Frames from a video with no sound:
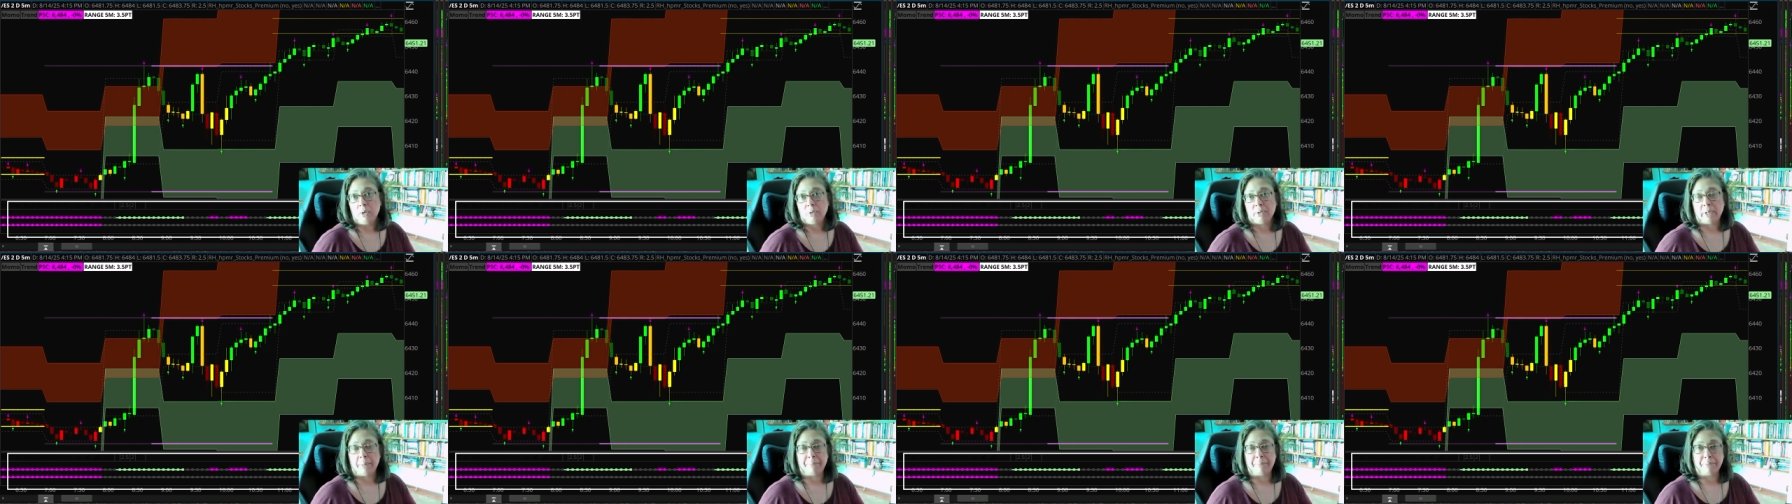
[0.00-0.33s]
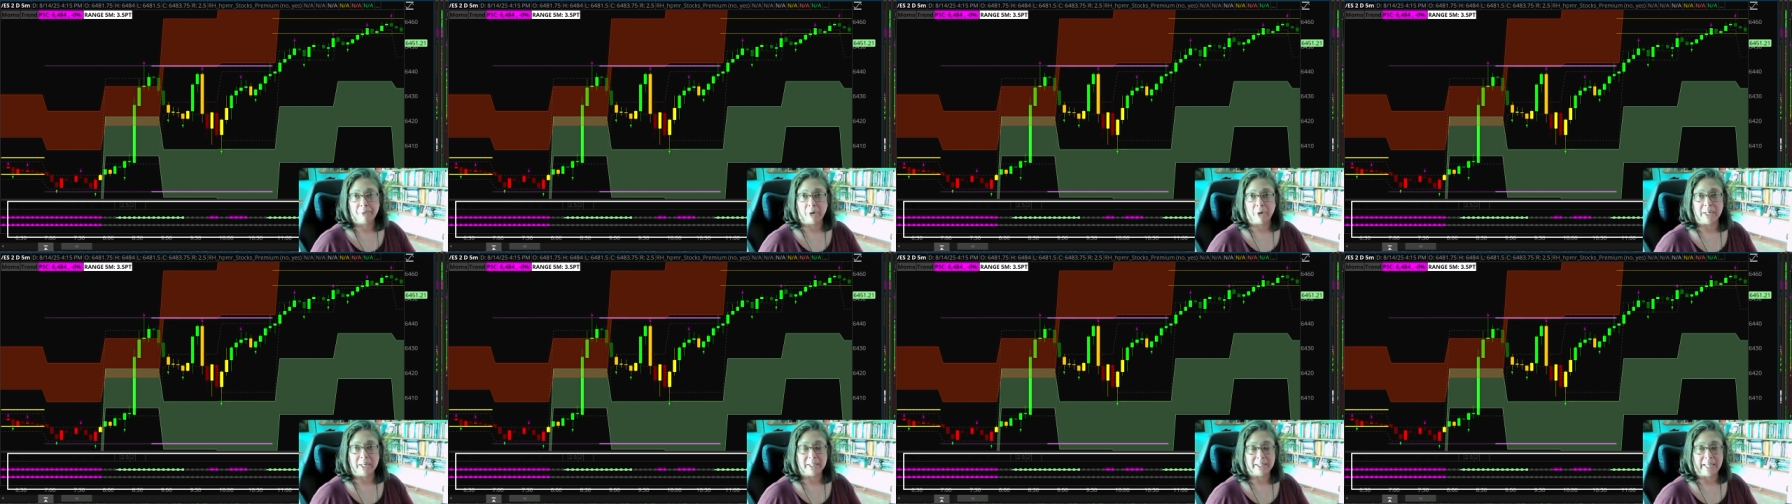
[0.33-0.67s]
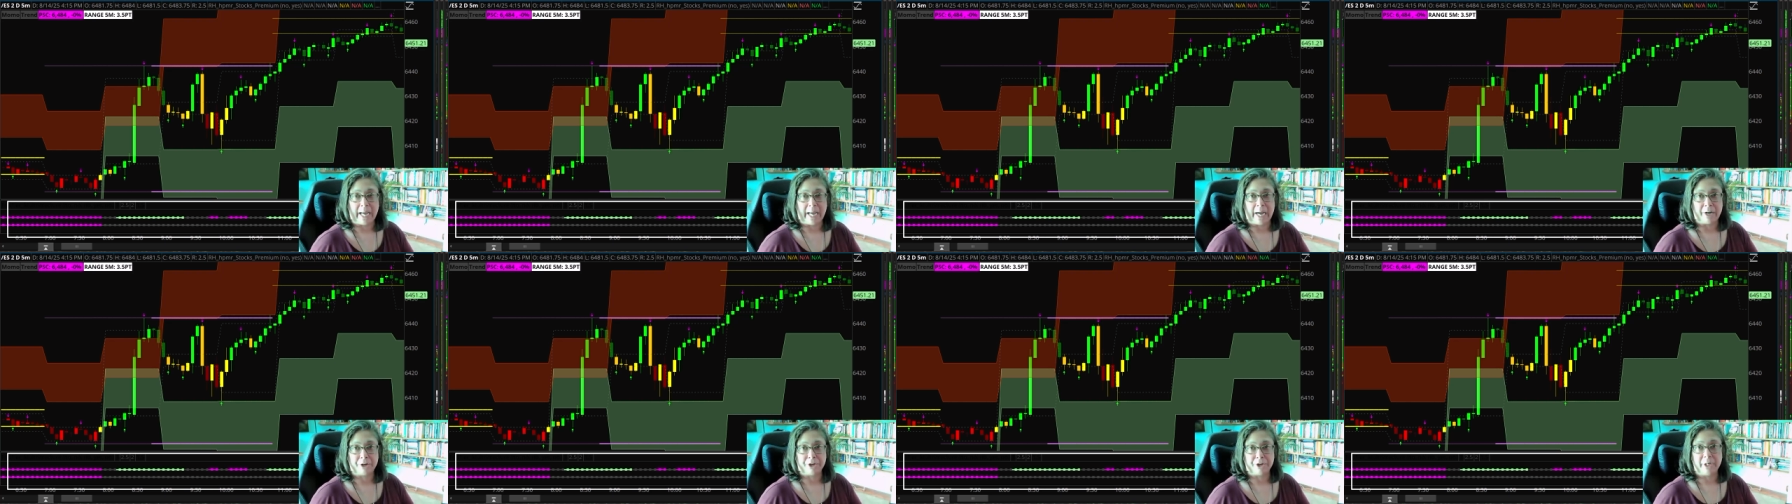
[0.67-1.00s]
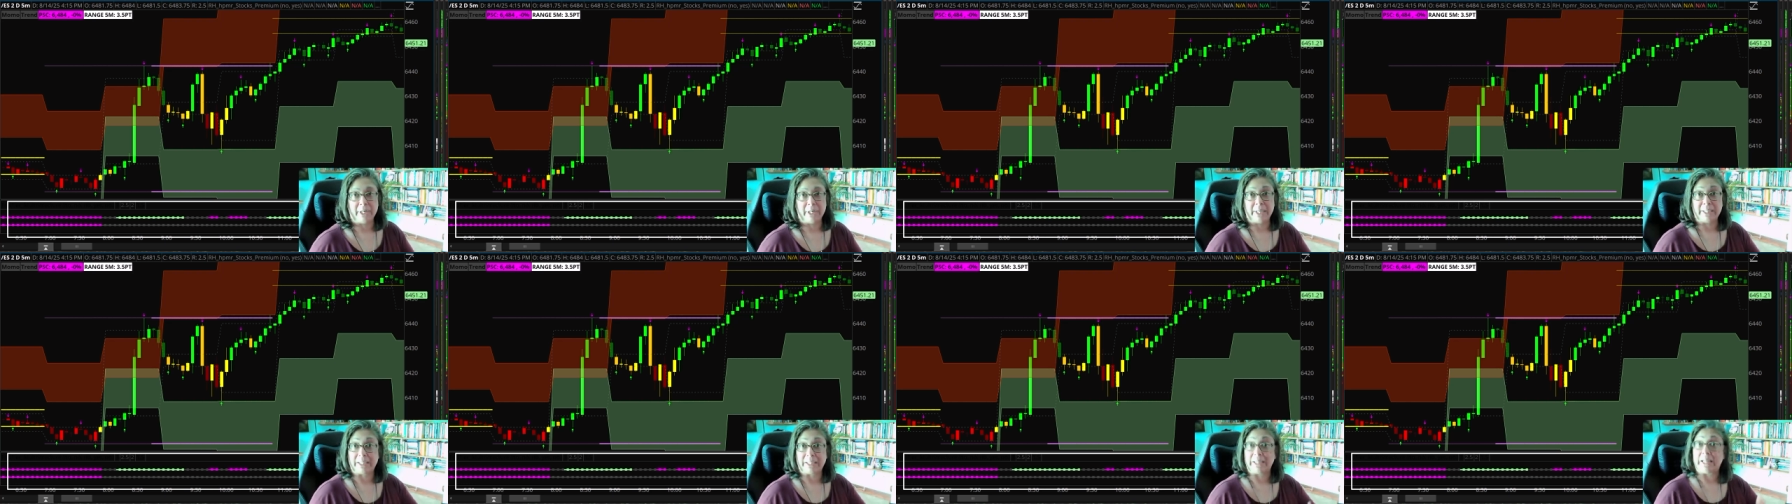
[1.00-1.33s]
that price
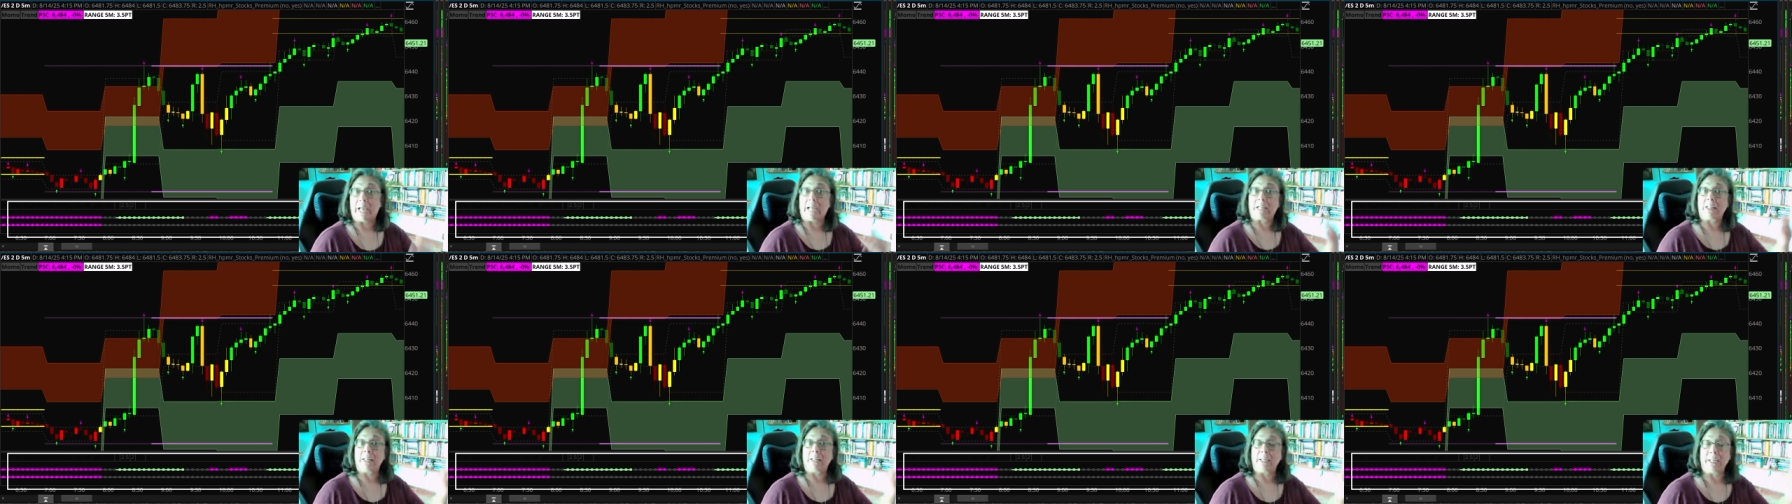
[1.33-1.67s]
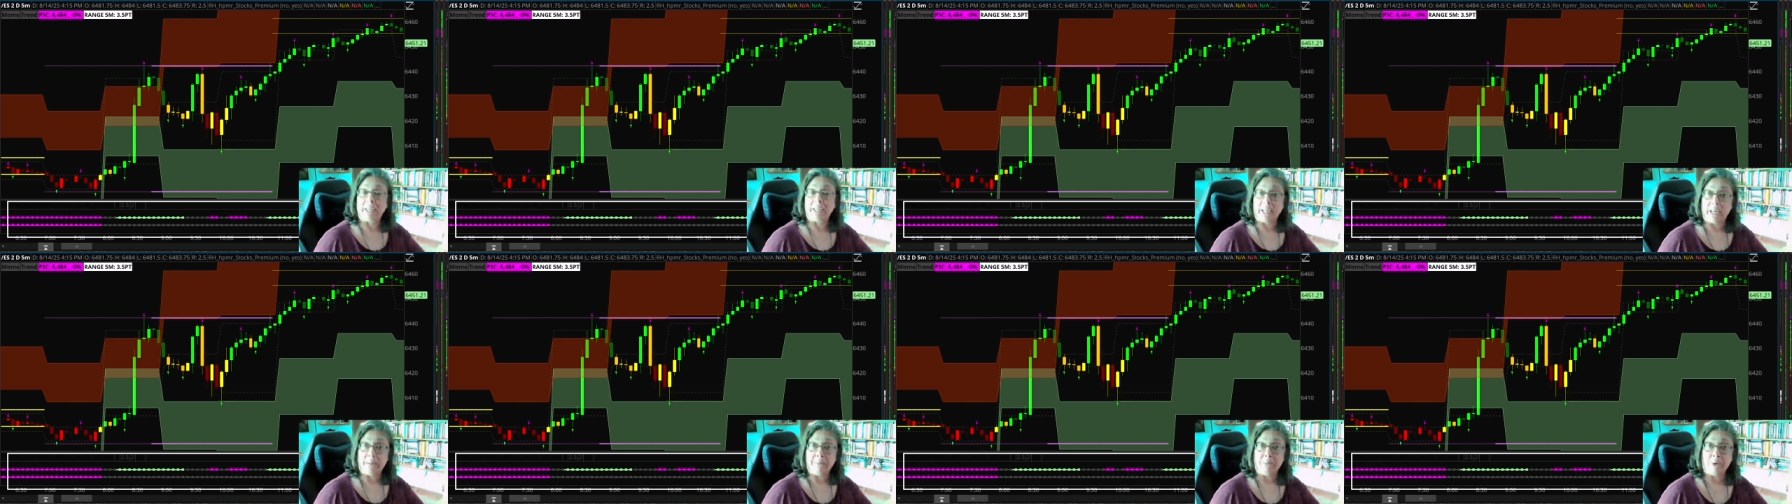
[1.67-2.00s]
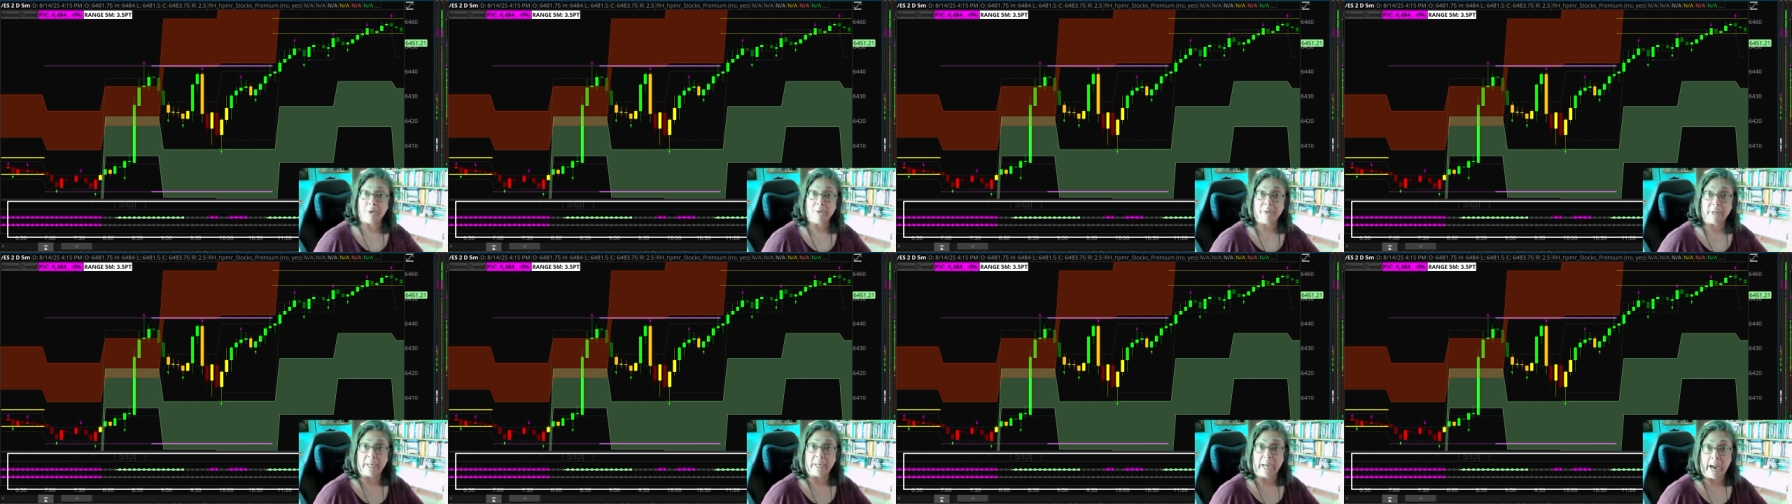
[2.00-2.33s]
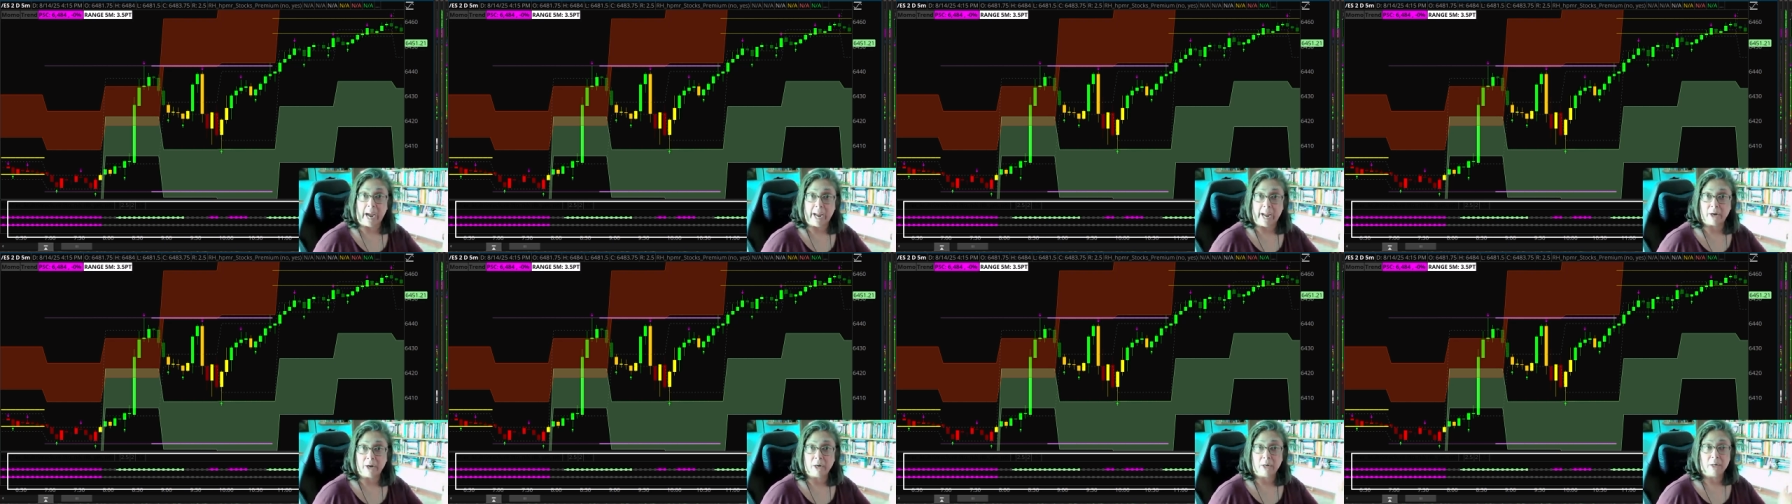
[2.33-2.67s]
action is likely to keep moving
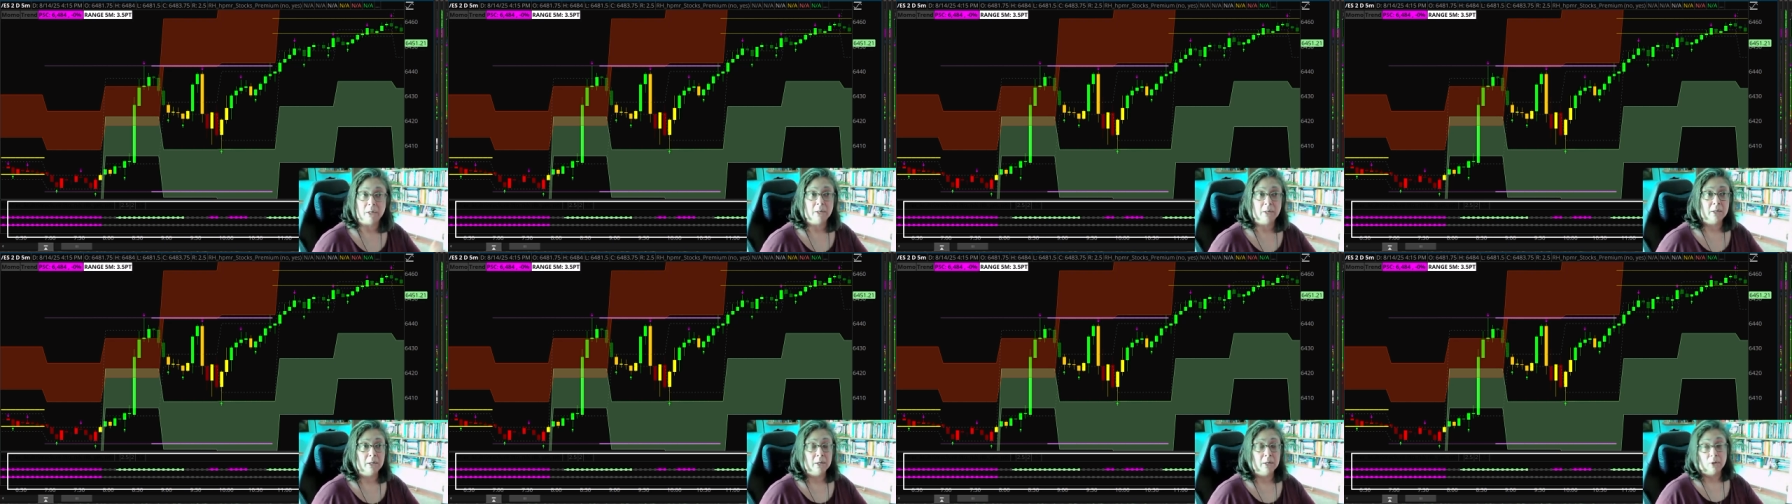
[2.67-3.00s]
higher